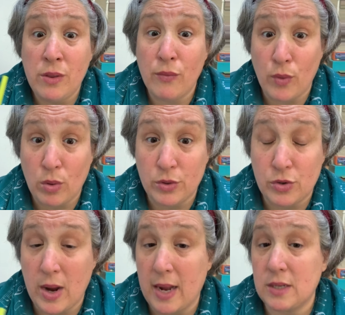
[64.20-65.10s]
the vocal
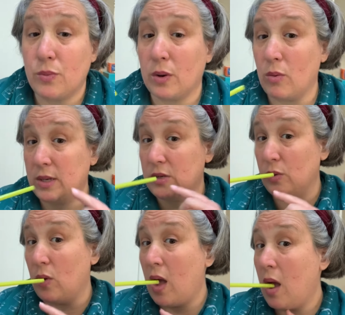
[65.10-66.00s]
tract. We're going
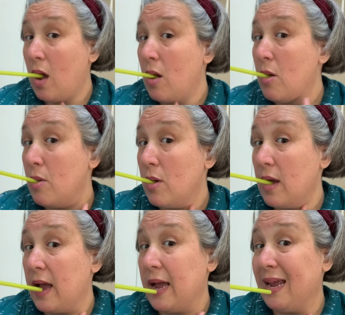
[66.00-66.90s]
to
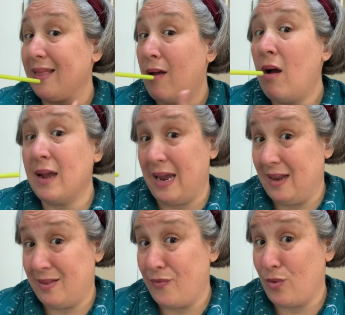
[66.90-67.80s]

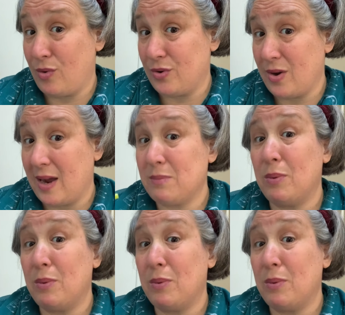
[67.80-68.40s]
elongate the vocal tract,